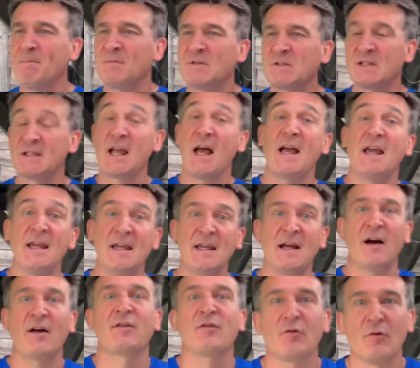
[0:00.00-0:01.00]
Today
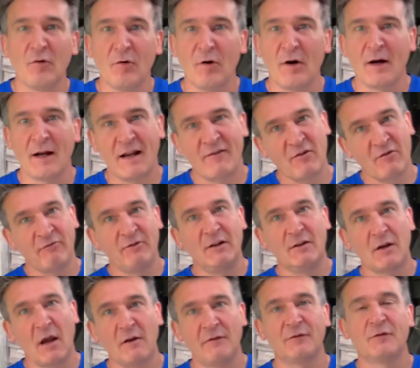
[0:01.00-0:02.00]
I thought I'd have a real
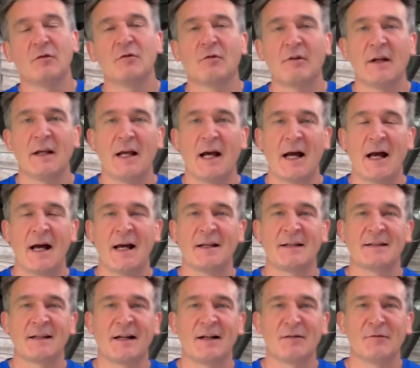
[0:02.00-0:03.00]
go for it,
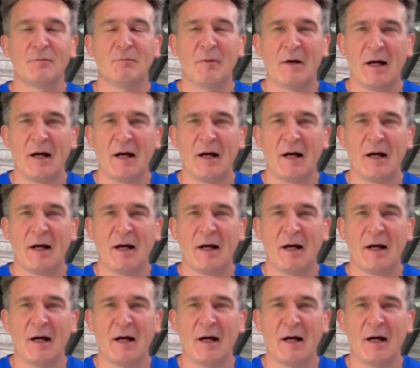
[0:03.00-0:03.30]
and I'm